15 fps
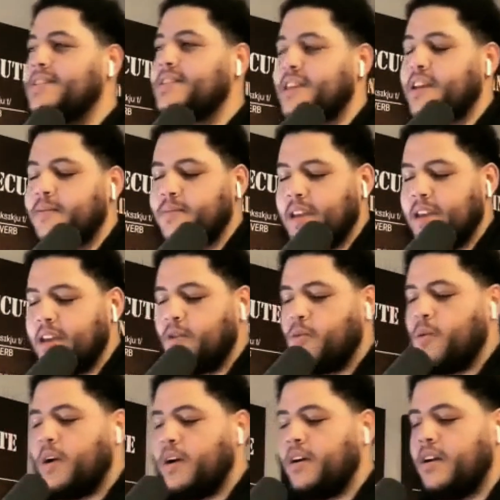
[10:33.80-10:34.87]
did the same thing
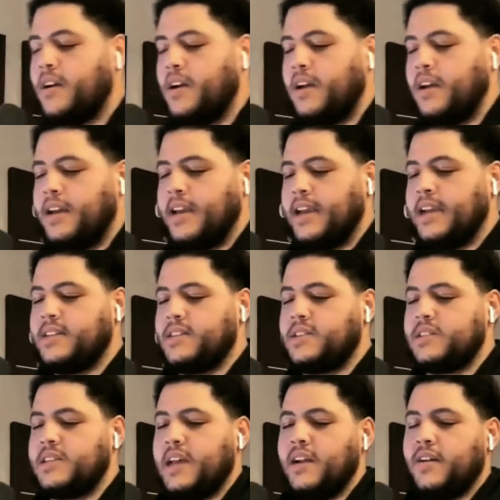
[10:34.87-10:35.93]
where
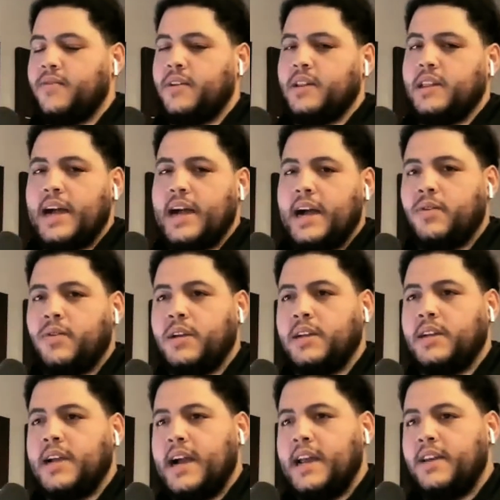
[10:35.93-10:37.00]
instead of
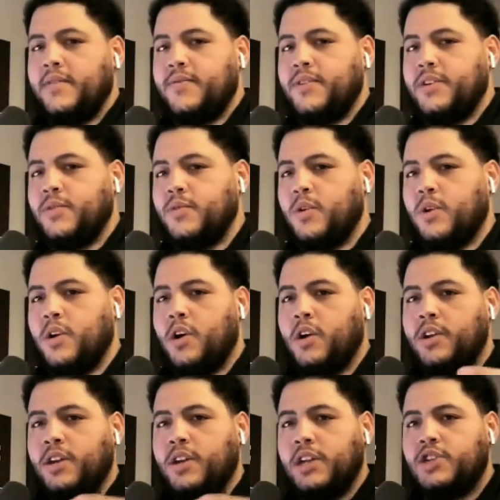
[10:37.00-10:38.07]
allowing kind of the
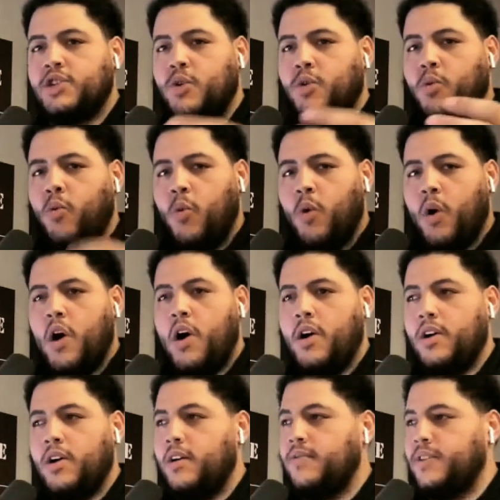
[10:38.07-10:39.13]
initial
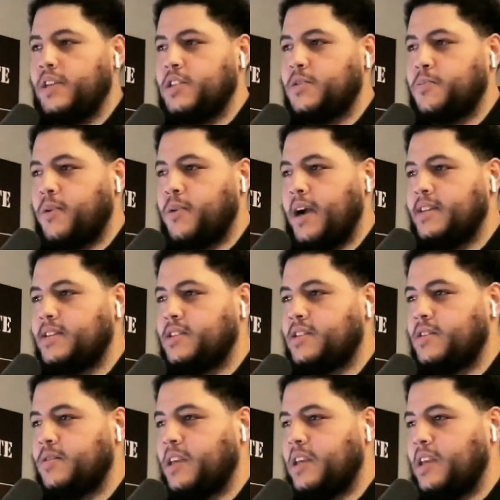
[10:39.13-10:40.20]
wall of this price
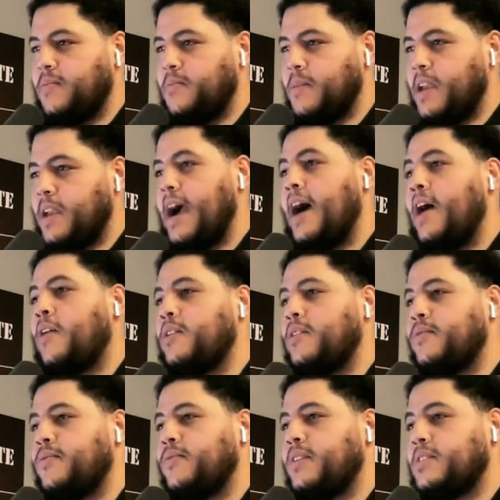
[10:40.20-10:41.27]
to keep me out
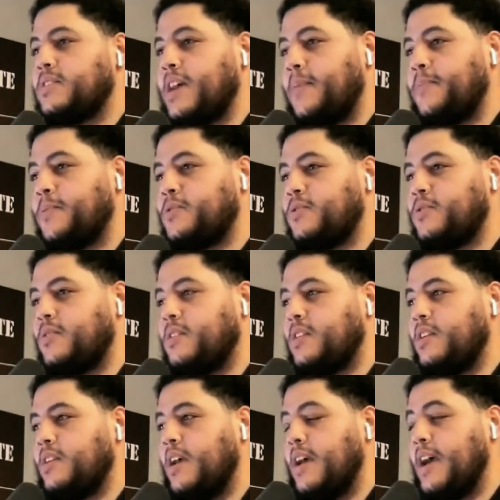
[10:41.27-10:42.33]
of this
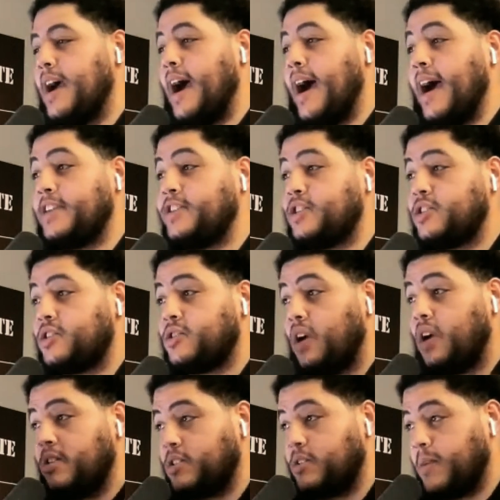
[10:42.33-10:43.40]
opportunity, I just
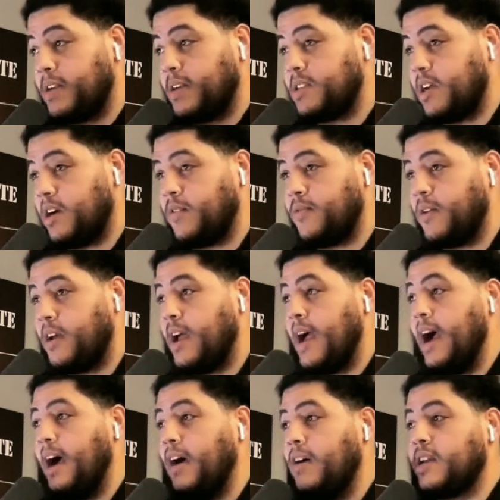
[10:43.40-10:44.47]
thought to myself,
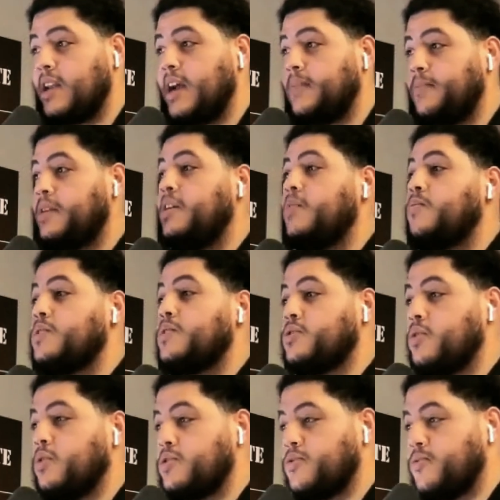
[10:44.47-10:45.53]
how can I become
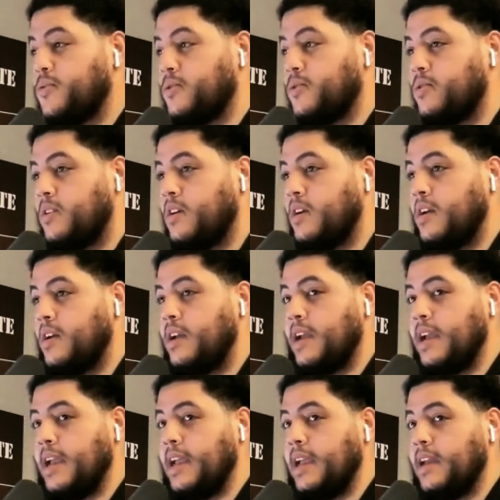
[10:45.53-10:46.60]
resourceful
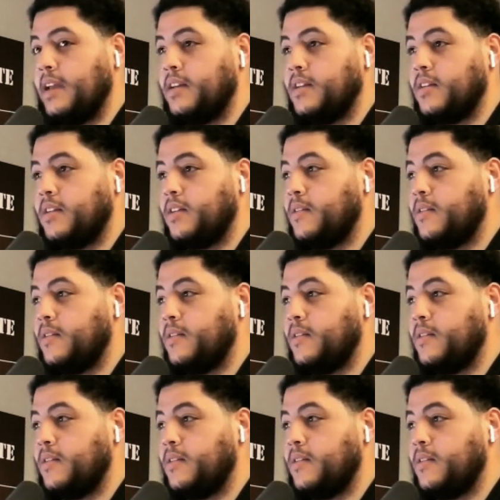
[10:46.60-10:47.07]
and